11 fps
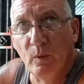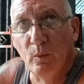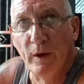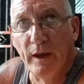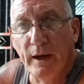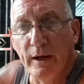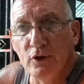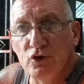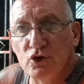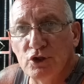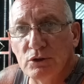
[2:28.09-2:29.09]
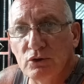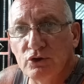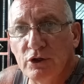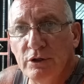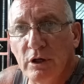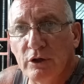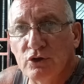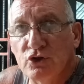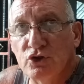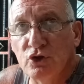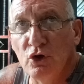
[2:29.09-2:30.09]
where children at a
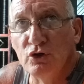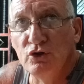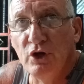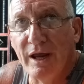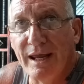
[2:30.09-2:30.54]
certain